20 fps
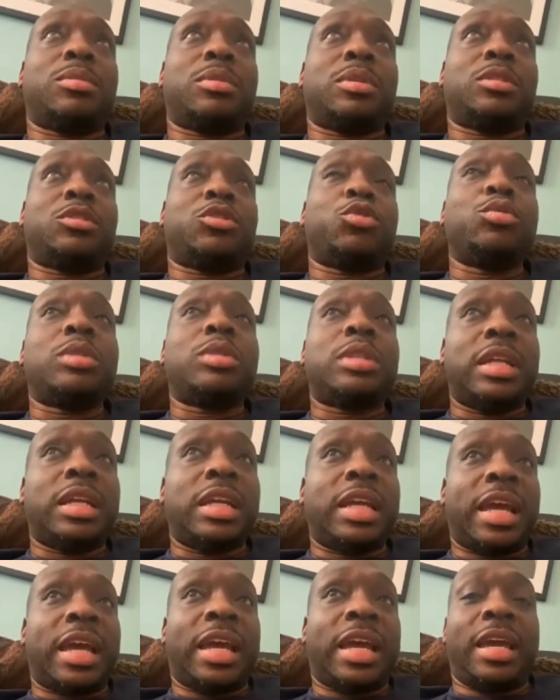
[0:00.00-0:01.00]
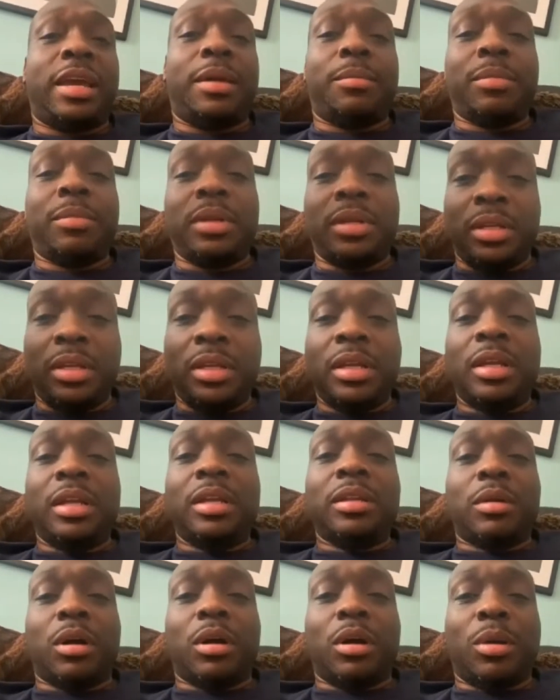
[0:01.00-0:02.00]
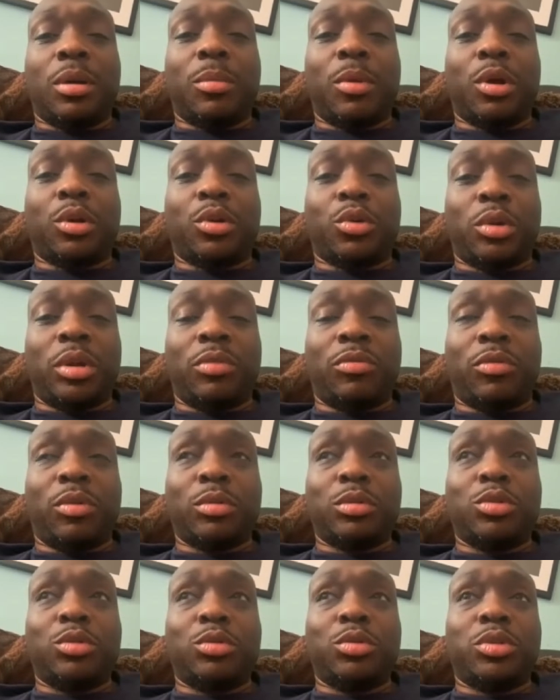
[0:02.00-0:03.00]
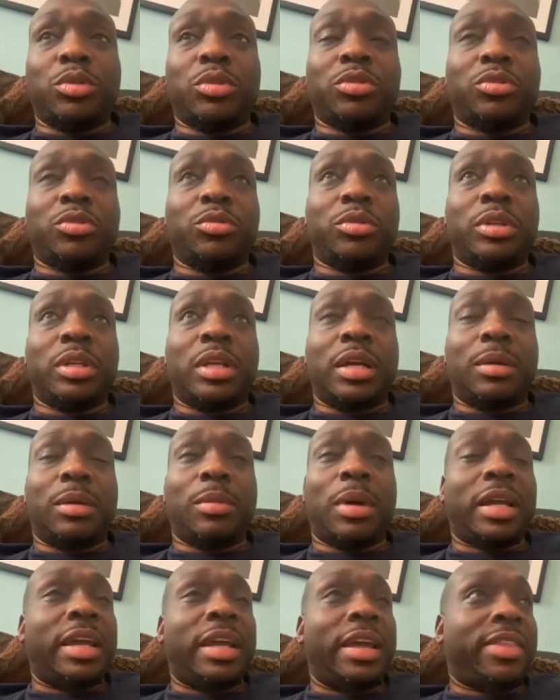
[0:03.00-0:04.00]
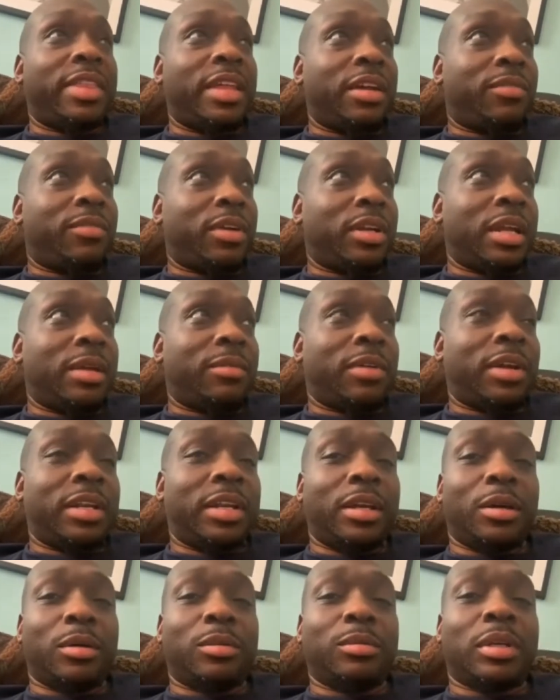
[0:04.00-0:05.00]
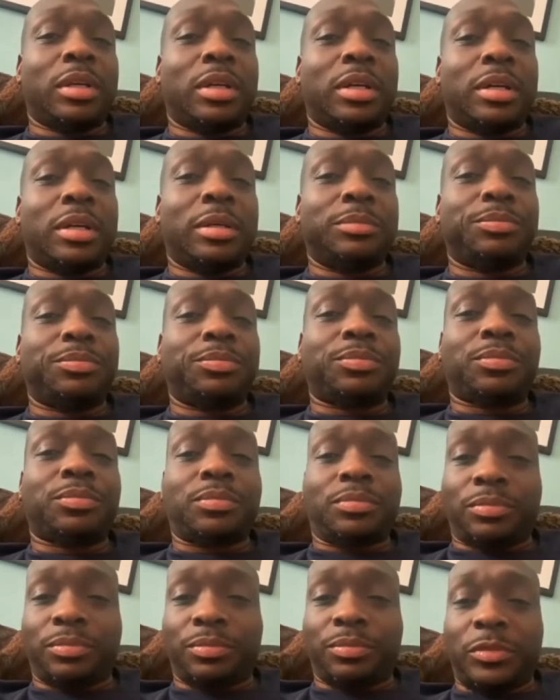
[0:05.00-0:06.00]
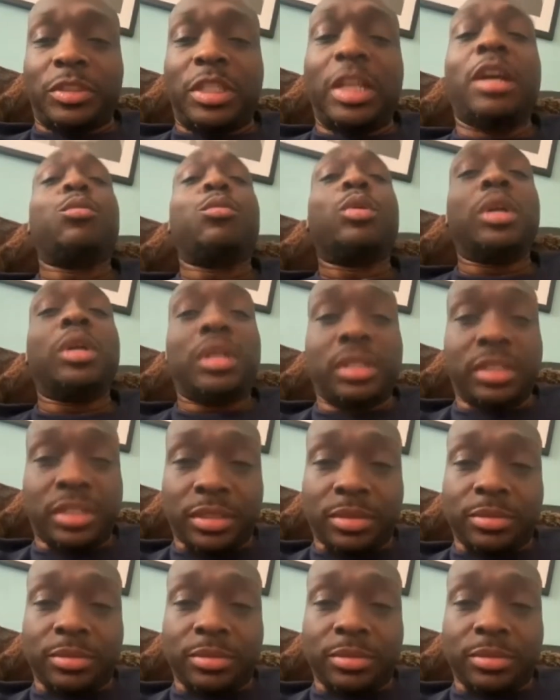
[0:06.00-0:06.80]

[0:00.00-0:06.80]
True to the Game. Our girl that wrote True to I can't think of her name right now. Terry Woods.